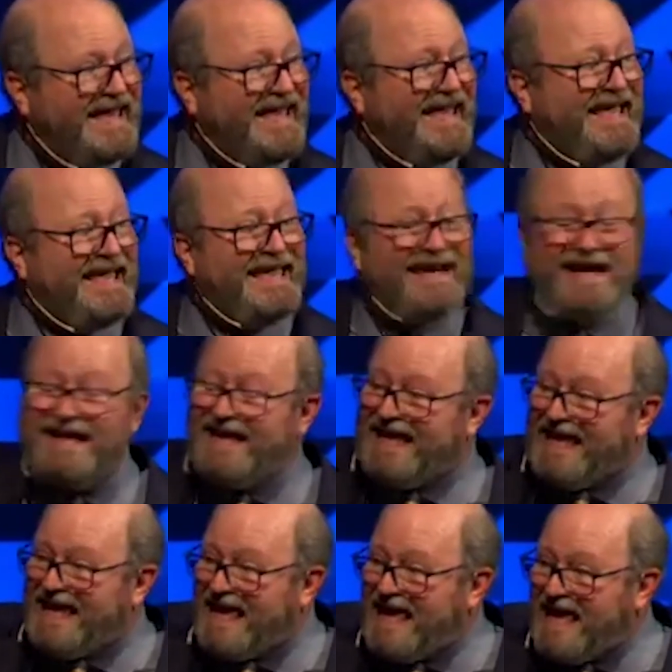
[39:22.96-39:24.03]
In an
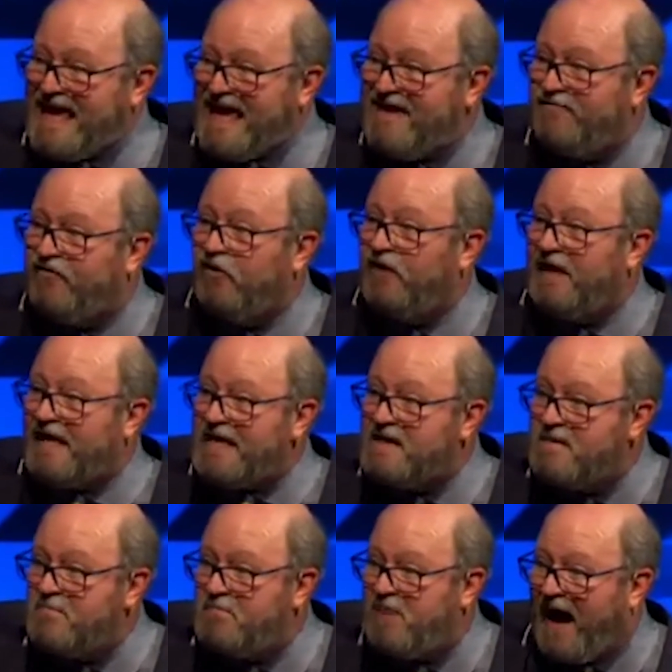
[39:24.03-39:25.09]
evil
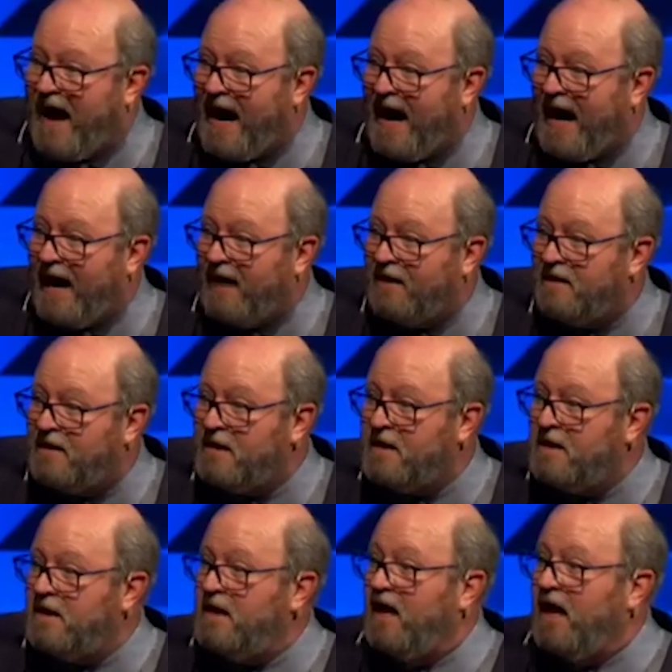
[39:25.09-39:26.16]
empire
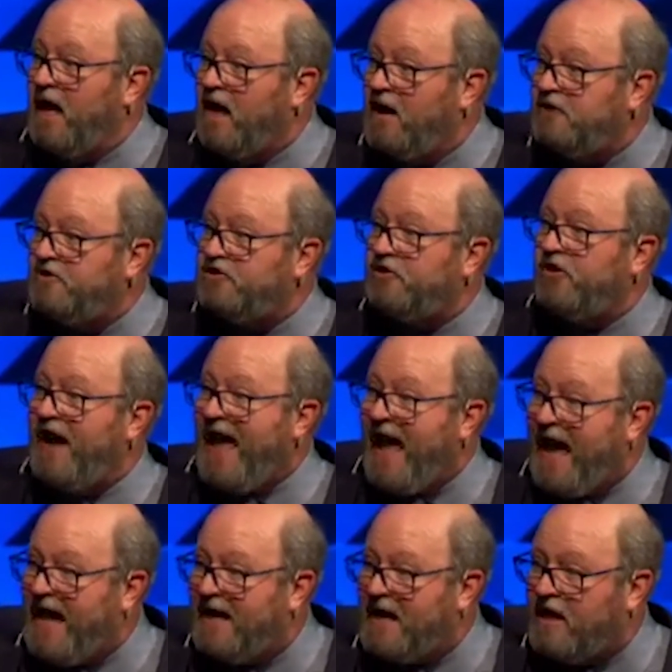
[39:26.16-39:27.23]
under
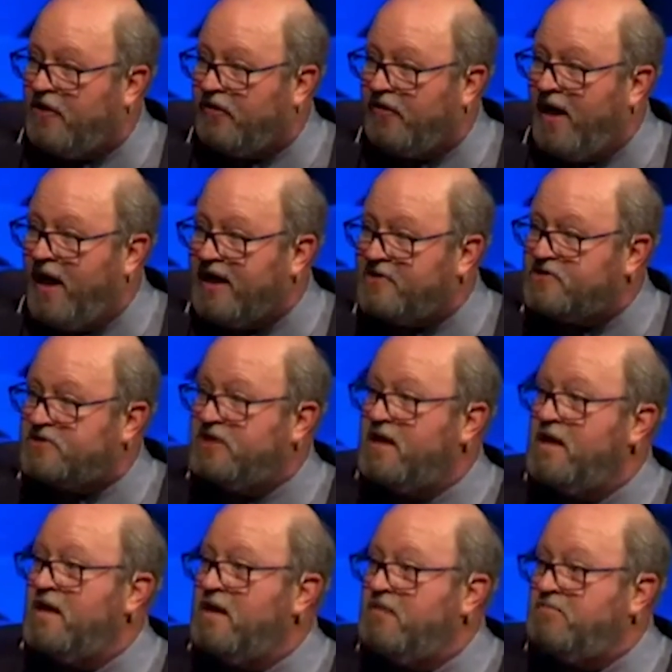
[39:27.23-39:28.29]
Antichrist,
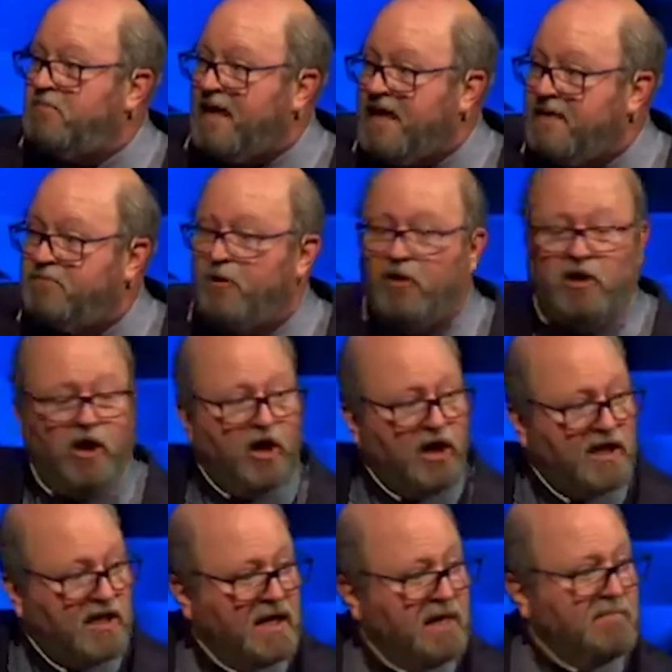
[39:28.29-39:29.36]
people are
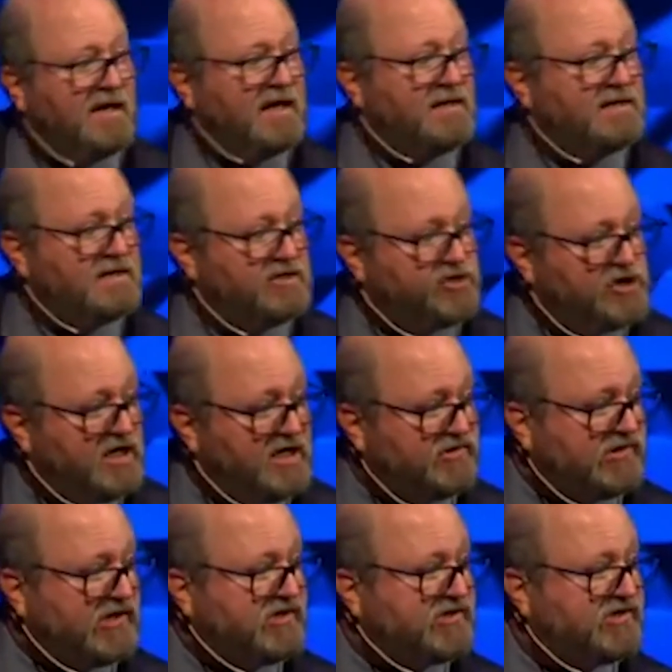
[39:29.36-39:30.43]
coming to
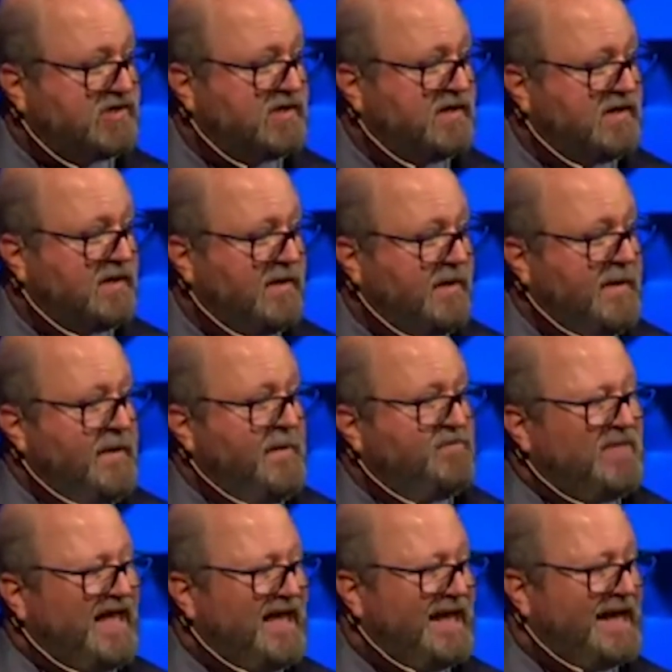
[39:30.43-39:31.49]
Jesus.
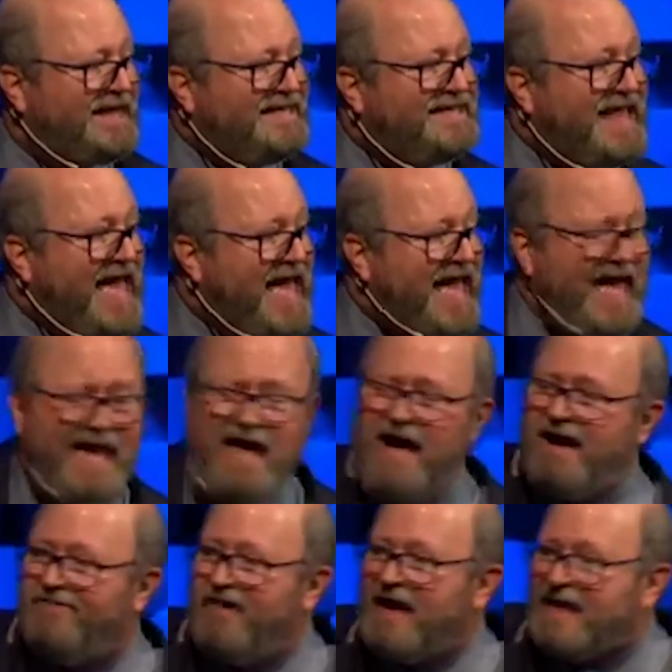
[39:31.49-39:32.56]
In a day
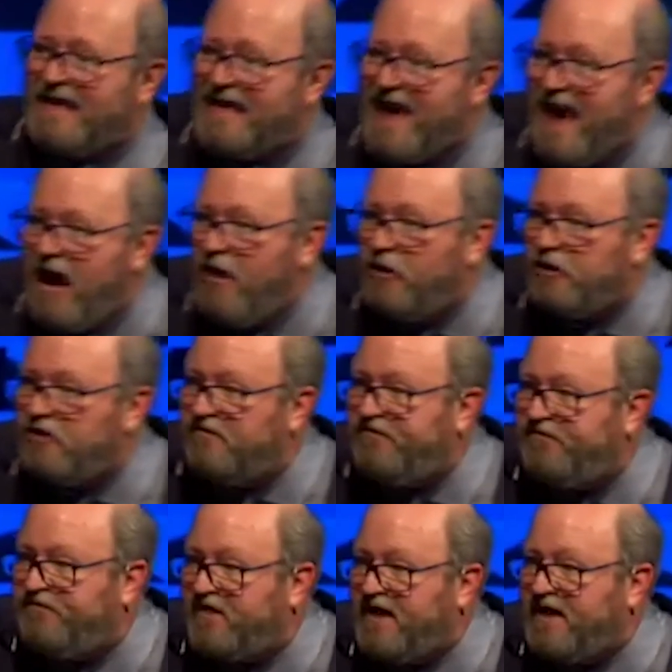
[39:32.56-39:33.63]
of a
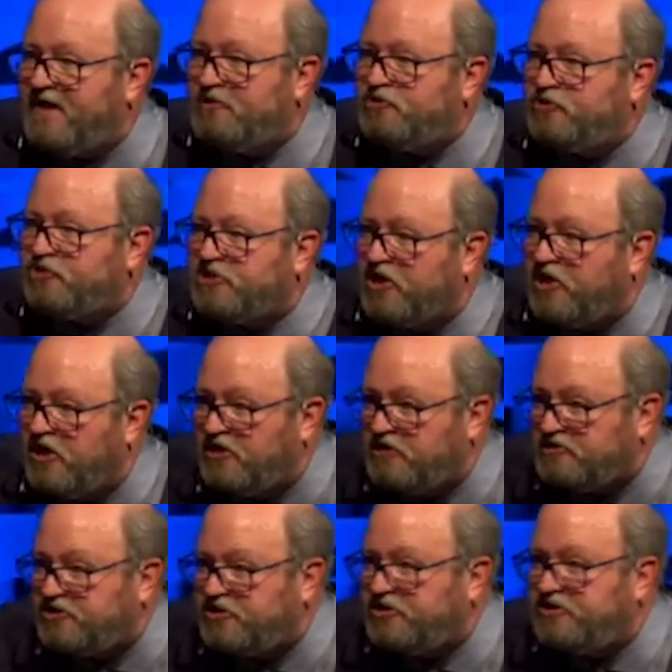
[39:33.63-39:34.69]
counterfeit
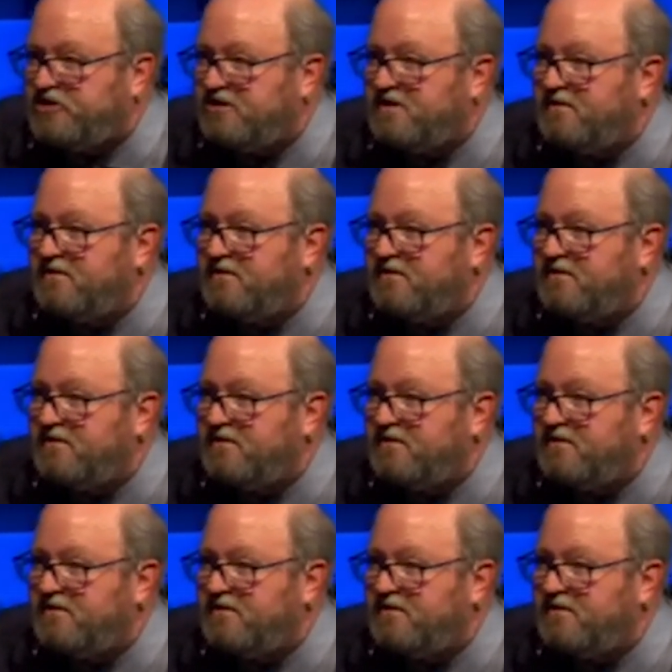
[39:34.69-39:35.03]
church,